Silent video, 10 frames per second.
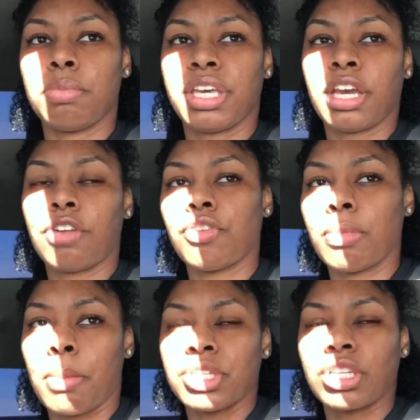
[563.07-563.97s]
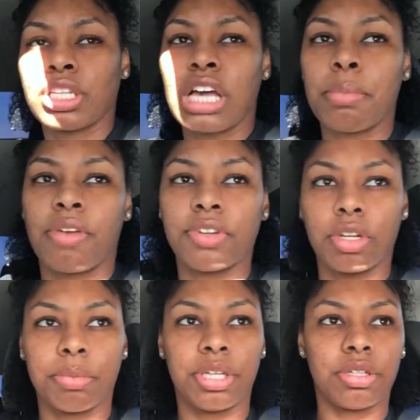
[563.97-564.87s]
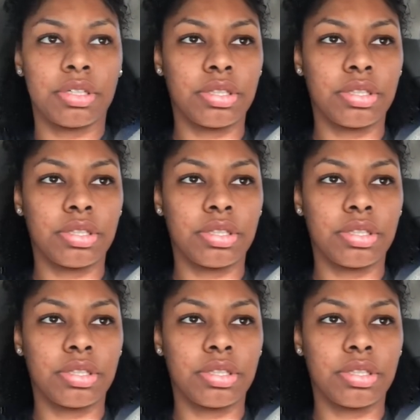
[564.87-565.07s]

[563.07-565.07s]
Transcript: Be careful, mommy took the top off a little bit.